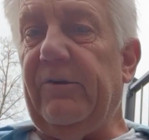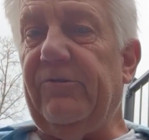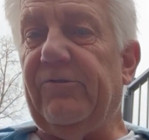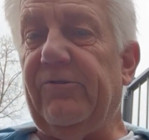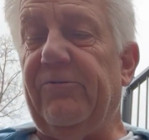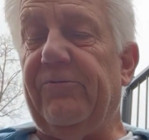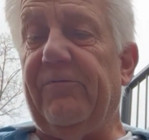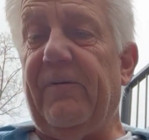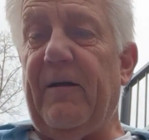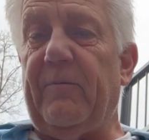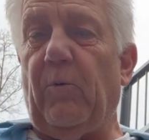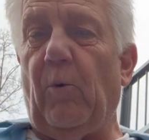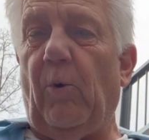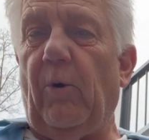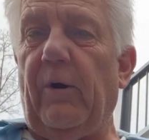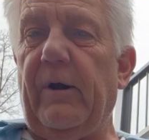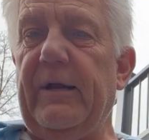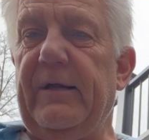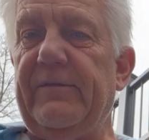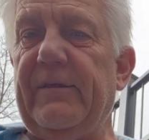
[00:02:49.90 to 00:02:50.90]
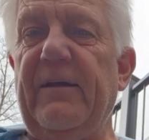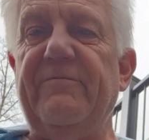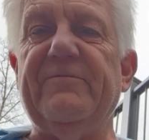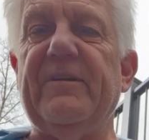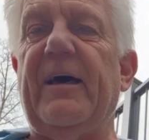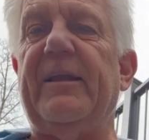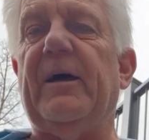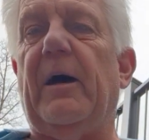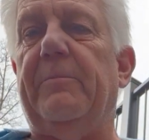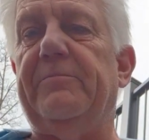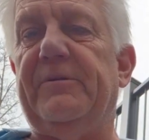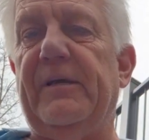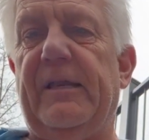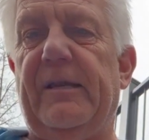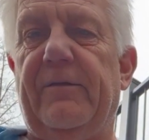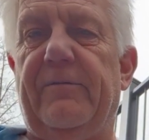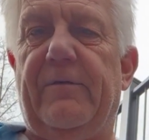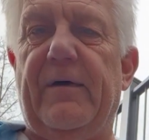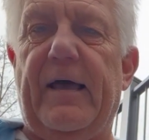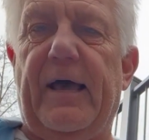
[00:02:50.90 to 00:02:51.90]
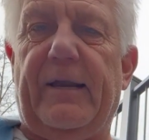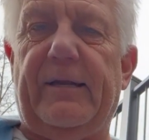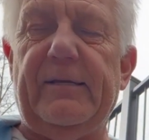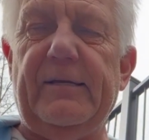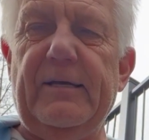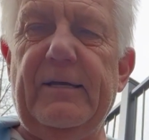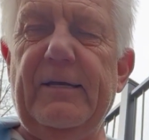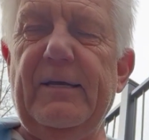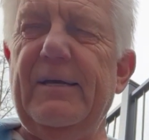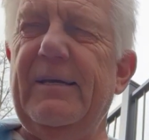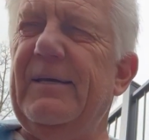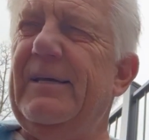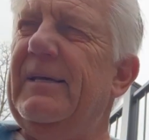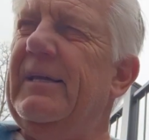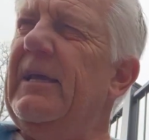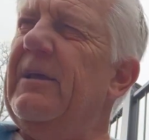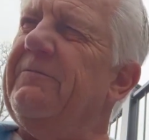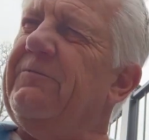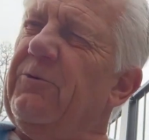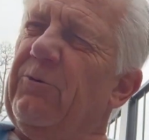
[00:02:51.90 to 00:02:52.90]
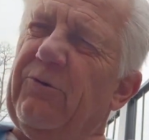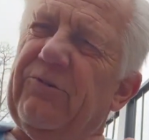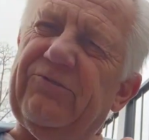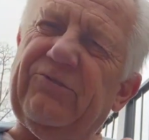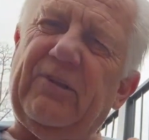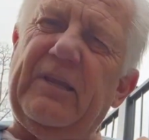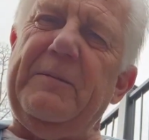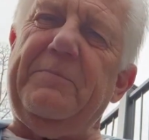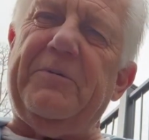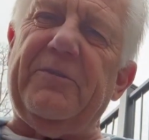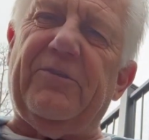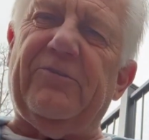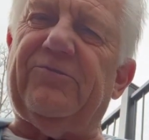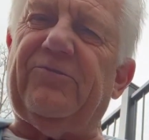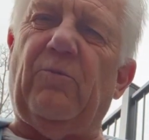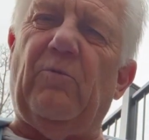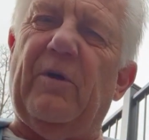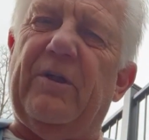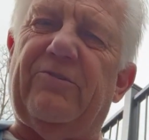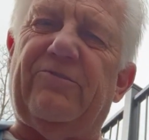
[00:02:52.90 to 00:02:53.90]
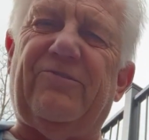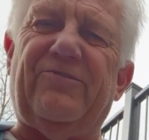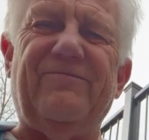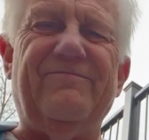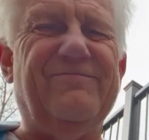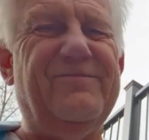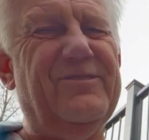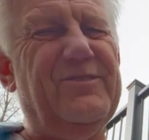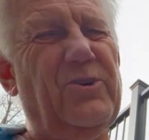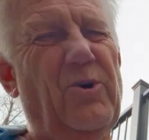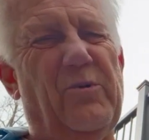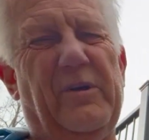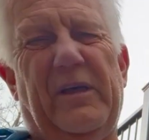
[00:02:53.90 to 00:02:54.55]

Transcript: since February. They've not updated that. If you're asleep at the switch, don't